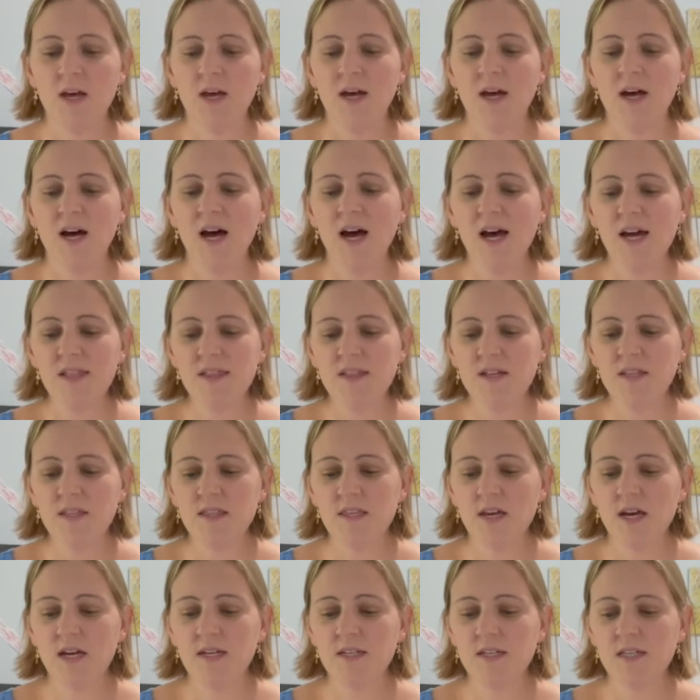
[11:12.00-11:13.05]
I think
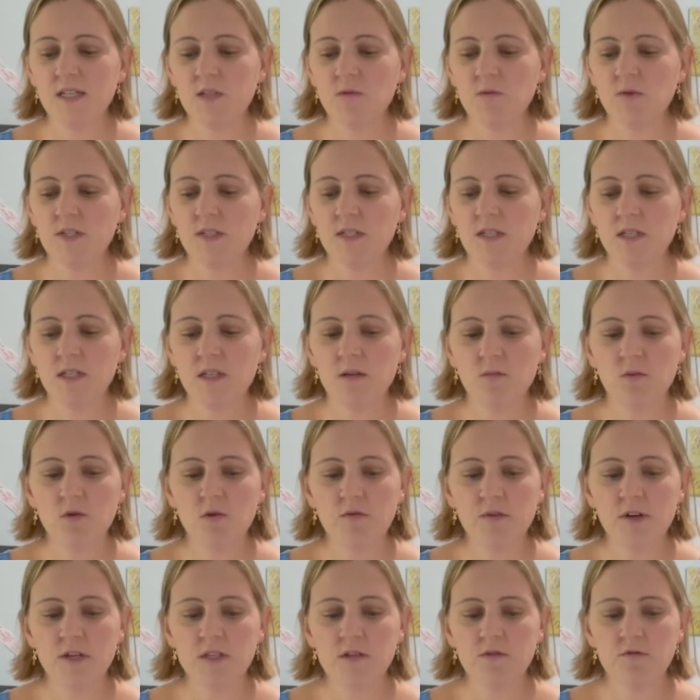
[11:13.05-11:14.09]
the ideas we see in the
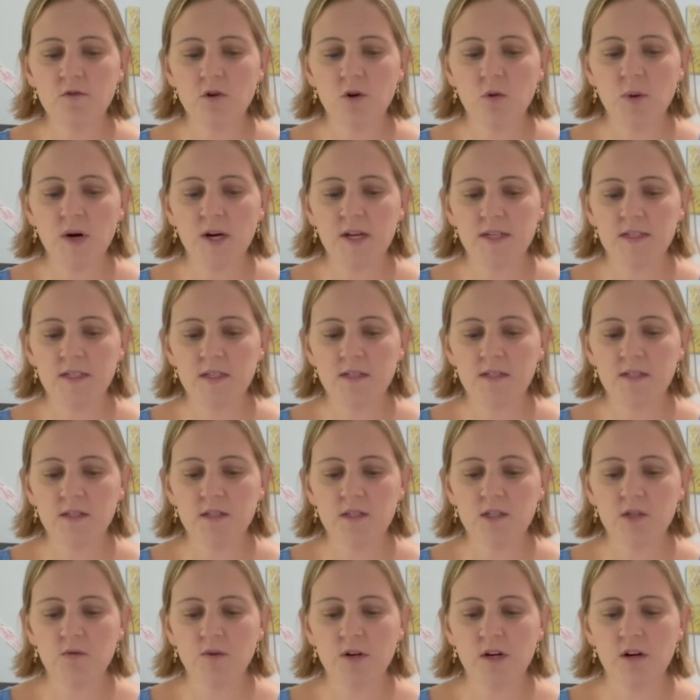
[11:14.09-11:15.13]
movies of robot assistants
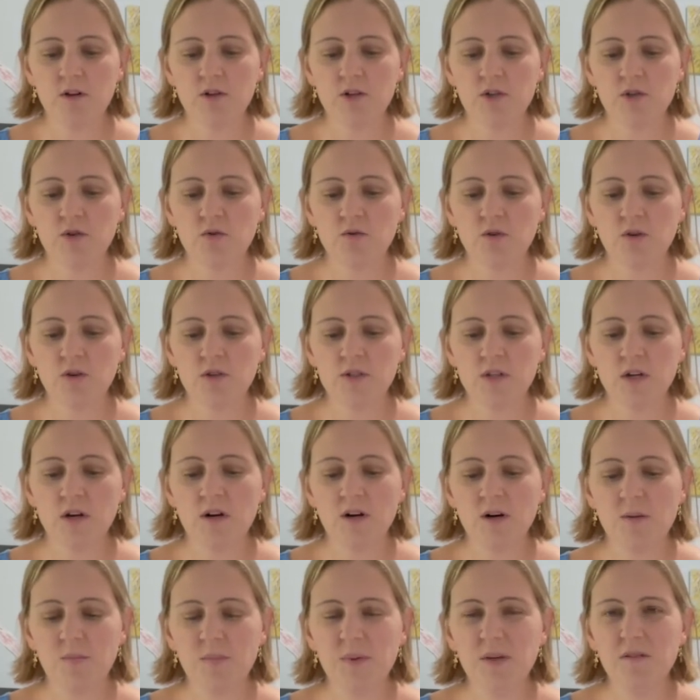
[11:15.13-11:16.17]
doing our chores are
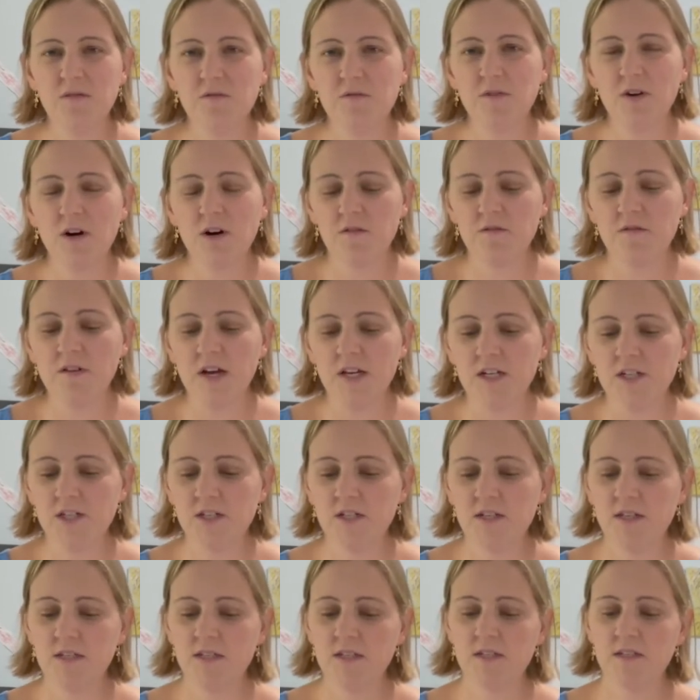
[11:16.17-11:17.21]
a bit far-fetched,
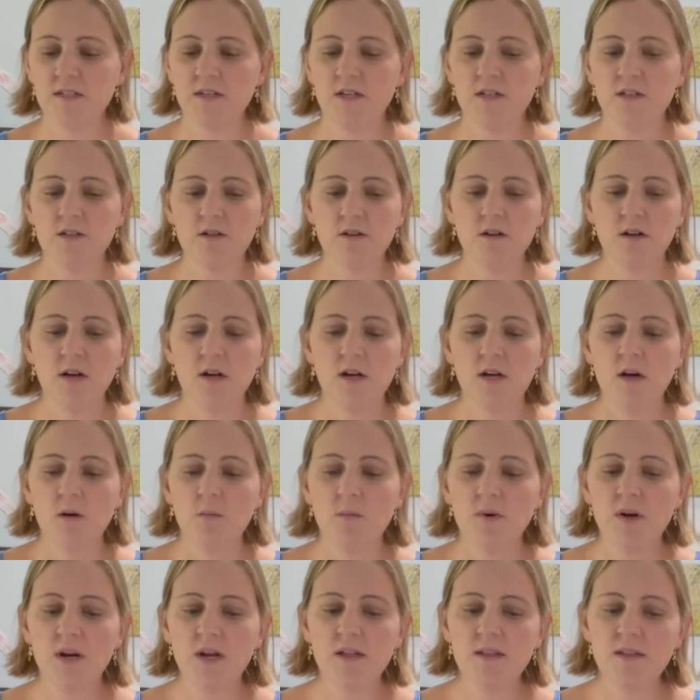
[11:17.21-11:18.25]
says Hunter,
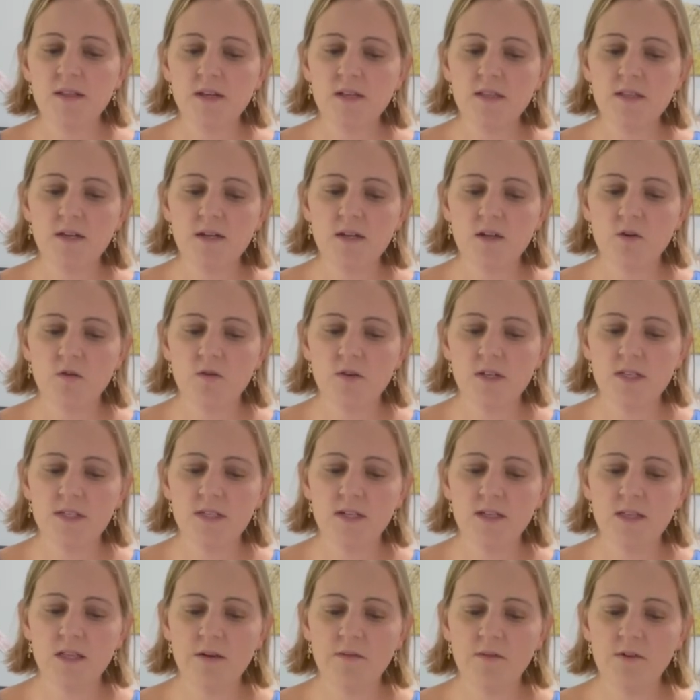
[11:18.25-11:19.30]
but I think that
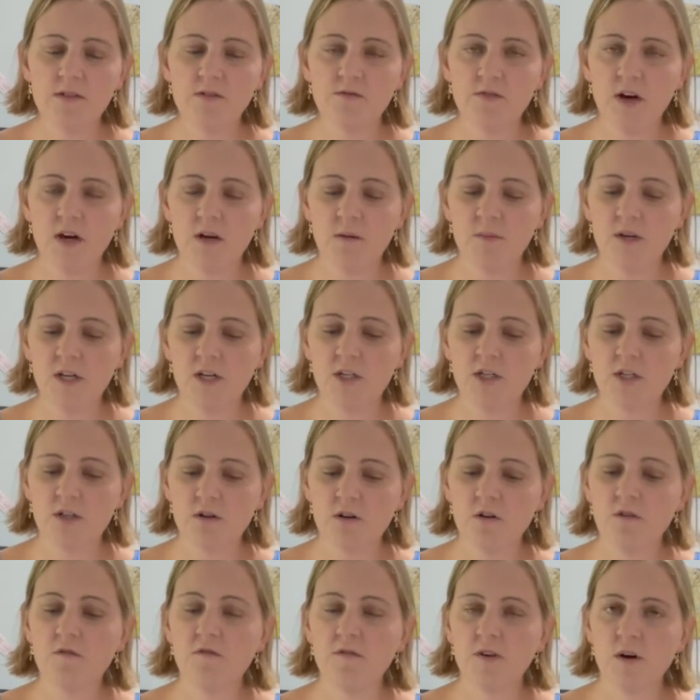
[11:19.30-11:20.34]
increasing levels of automation
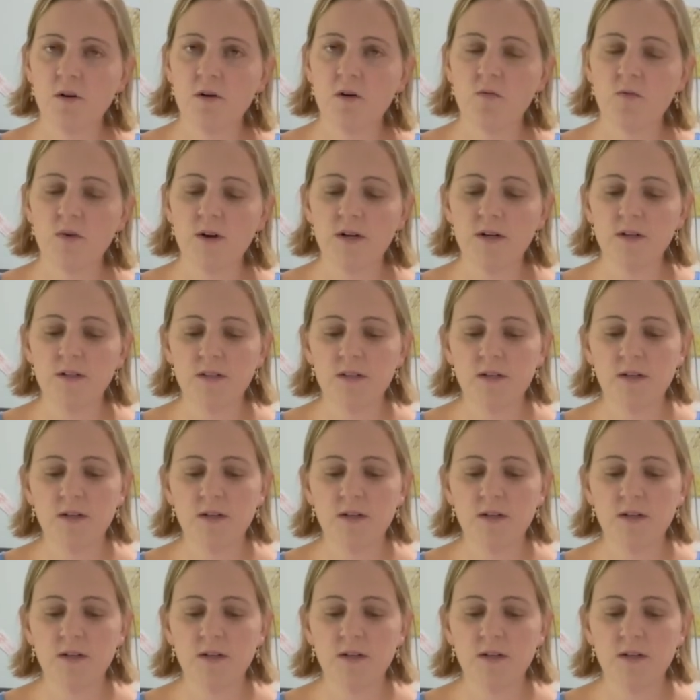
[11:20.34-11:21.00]
are very real.